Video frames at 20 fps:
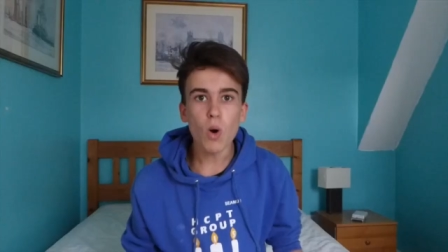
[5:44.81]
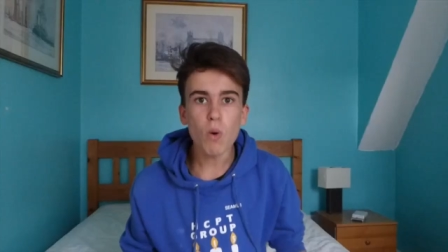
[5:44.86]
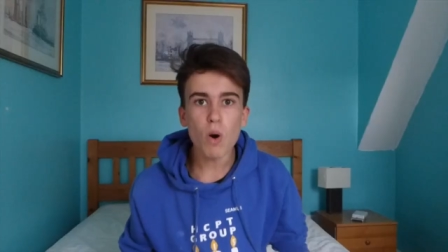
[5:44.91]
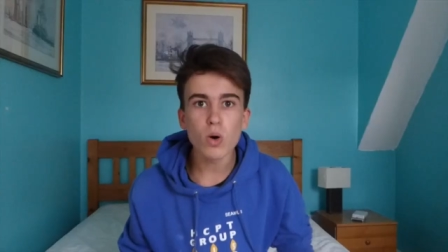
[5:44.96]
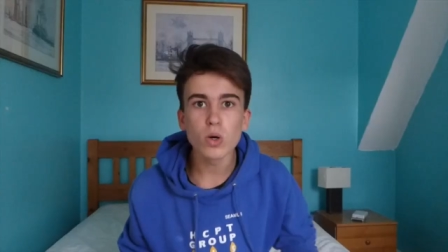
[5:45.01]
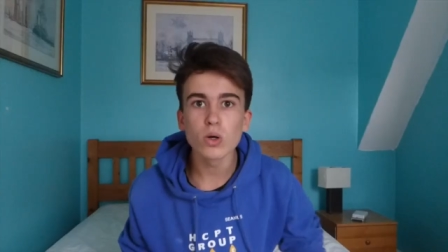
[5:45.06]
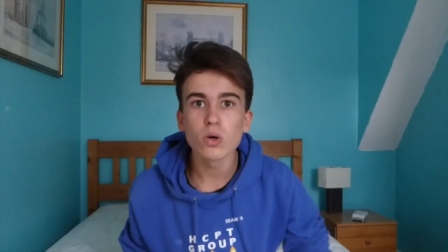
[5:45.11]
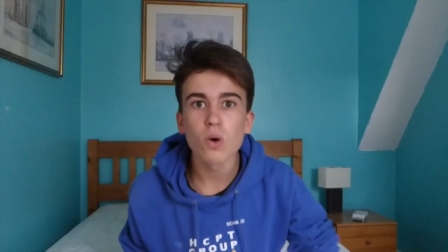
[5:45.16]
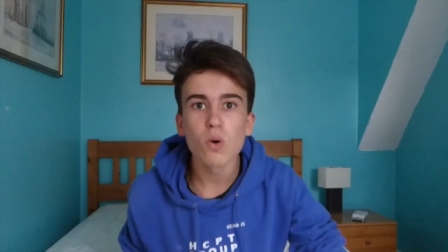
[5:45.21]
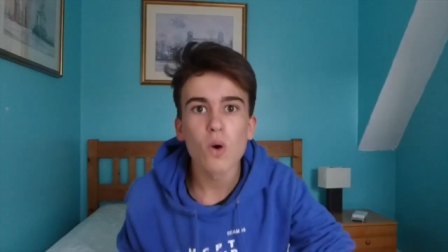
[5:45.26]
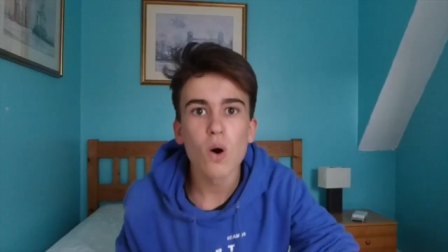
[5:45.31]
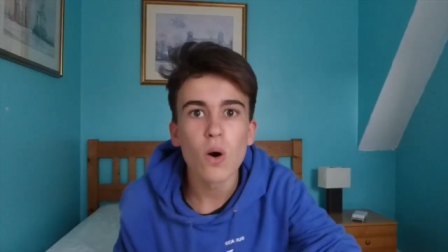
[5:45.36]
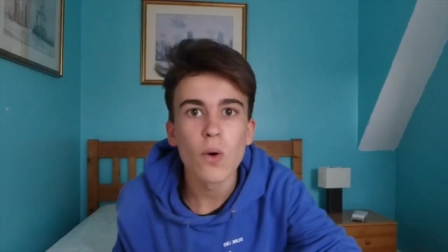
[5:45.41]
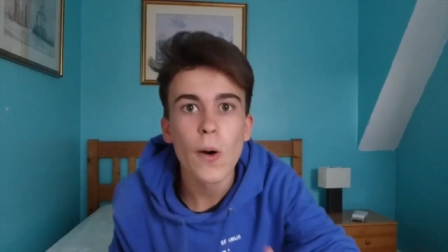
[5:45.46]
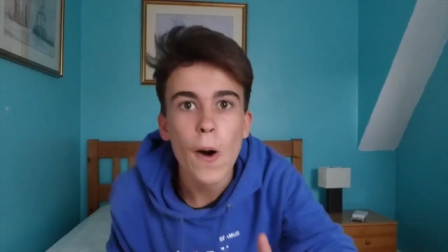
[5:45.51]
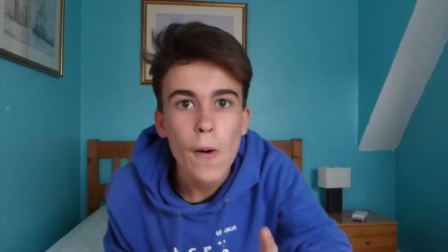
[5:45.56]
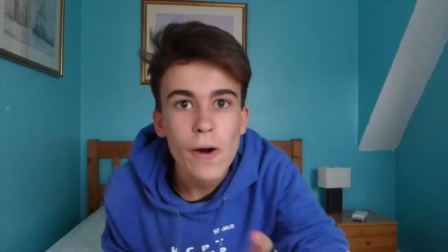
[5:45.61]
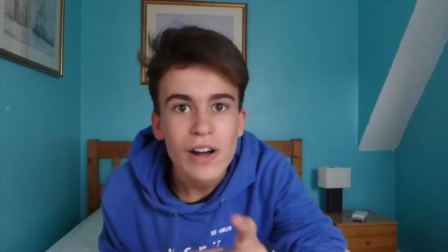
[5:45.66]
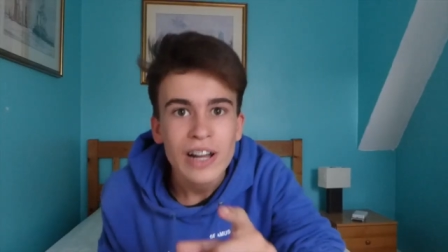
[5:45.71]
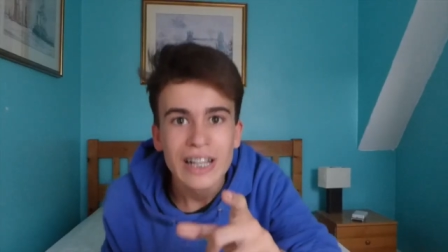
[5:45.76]
Whoa, whoa, whoa,
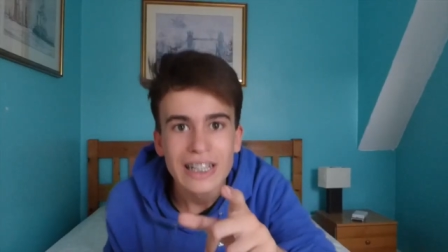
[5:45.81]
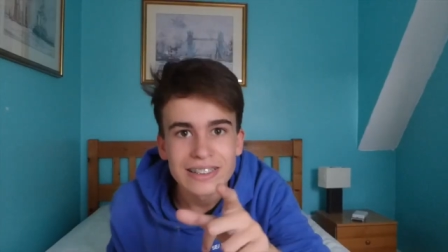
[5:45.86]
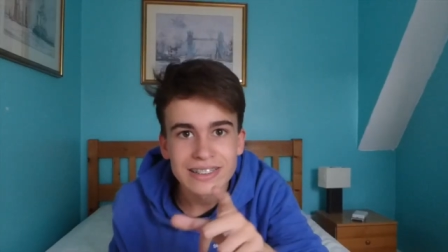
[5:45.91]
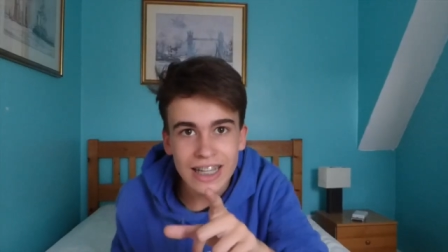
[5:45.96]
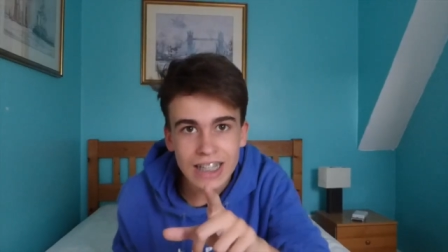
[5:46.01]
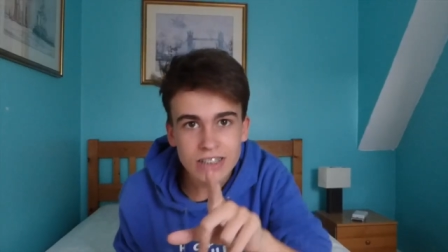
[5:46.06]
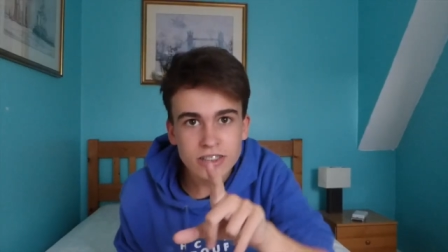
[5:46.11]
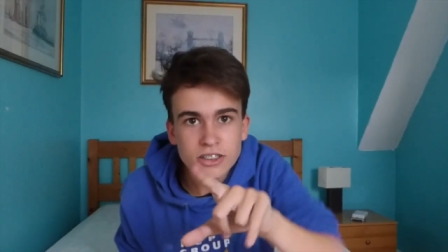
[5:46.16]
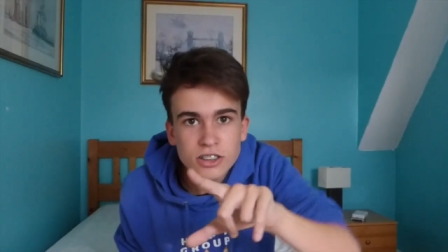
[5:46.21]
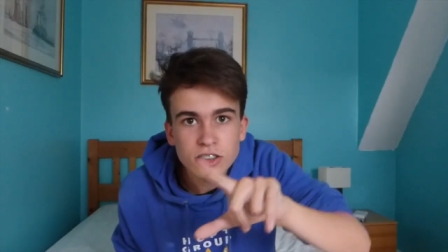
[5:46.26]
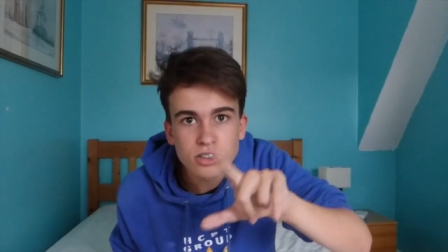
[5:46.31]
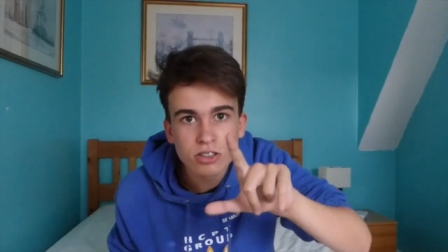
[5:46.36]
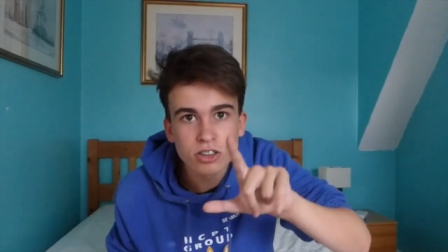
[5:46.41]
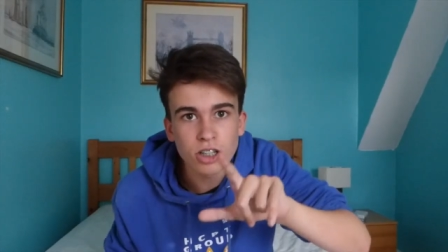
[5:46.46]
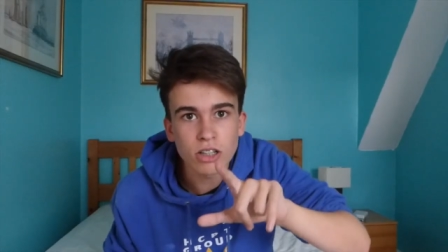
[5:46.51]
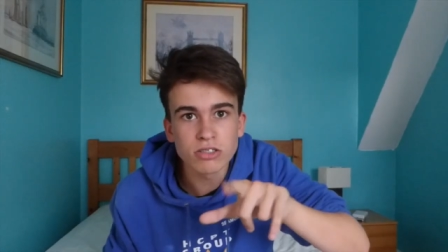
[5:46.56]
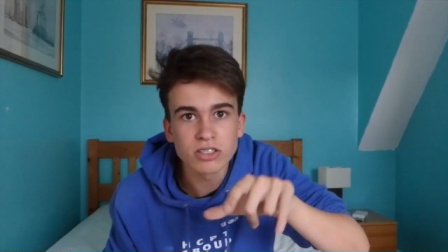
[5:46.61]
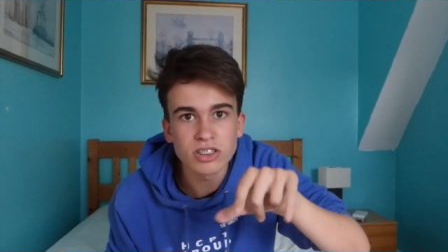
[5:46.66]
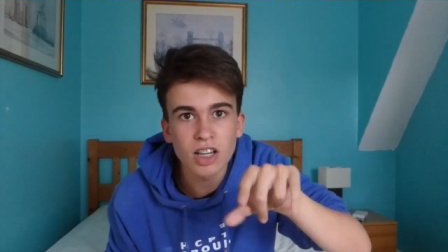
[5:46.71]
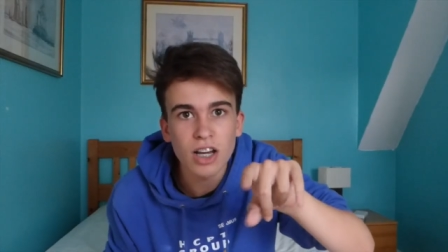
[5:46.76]
whoa, whoa. is that
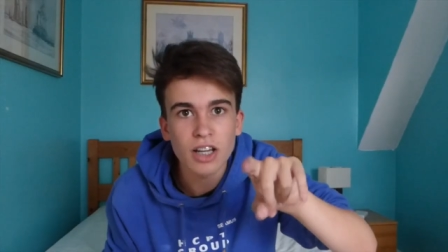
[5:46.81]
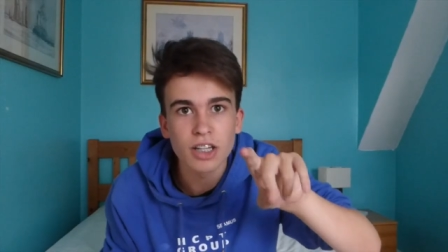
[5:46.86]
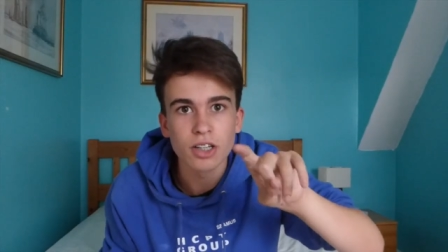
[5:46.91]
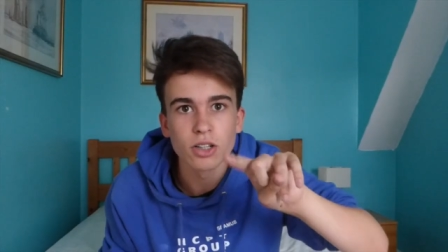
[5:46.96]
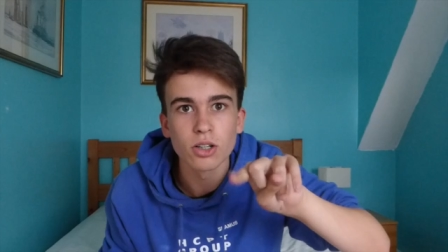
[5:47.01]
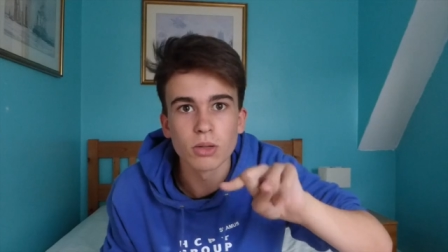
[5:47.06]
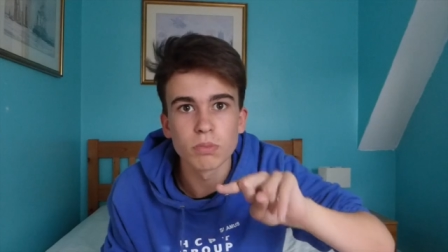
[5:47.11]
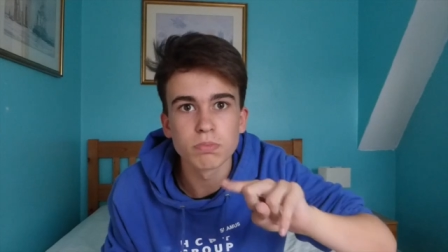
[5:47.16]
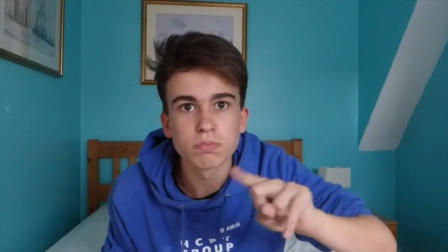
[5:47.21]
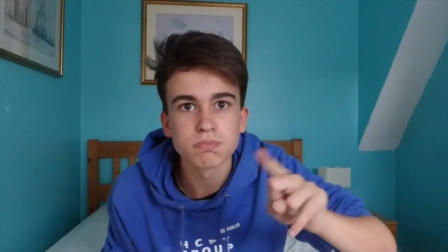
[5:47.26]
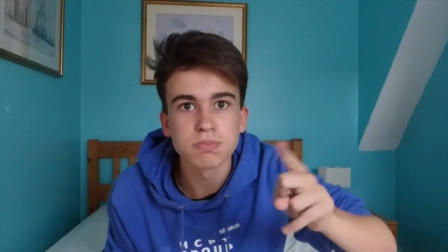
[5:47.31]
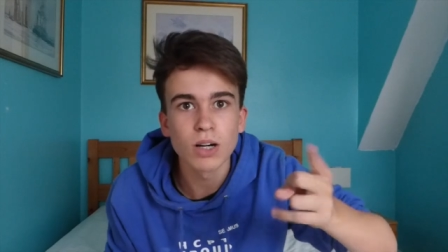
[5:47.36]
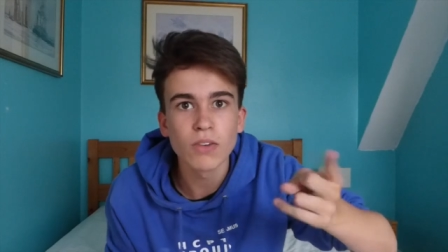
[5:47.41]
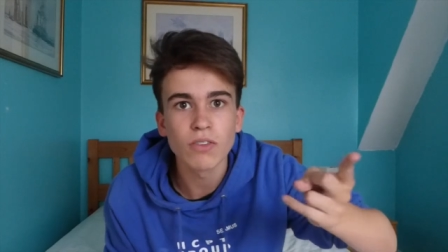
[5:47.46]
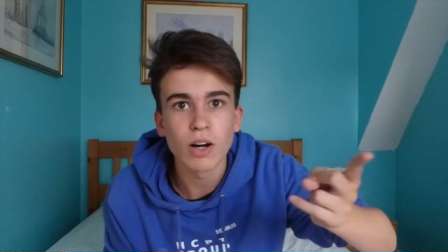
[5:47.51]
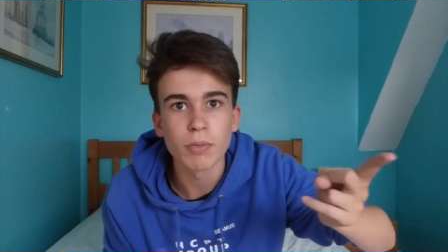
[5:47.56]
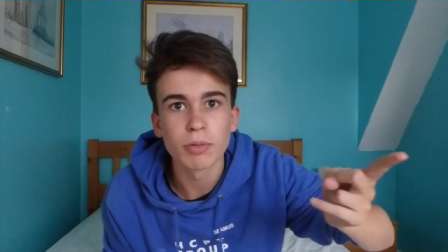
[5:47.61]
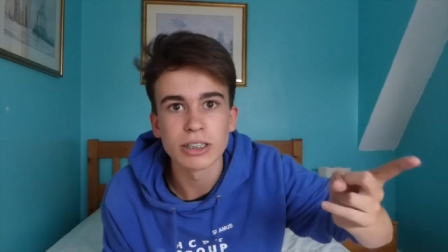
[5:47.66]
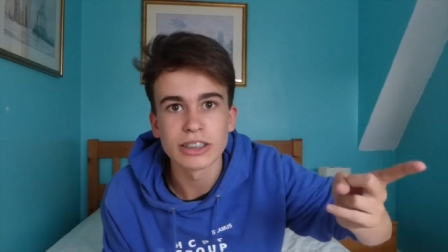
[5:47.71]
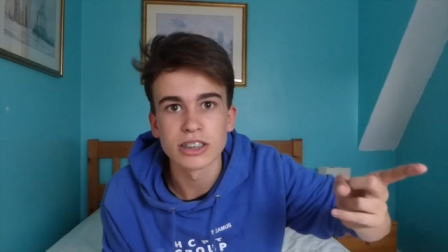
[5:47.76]
Joe Sugg in your profile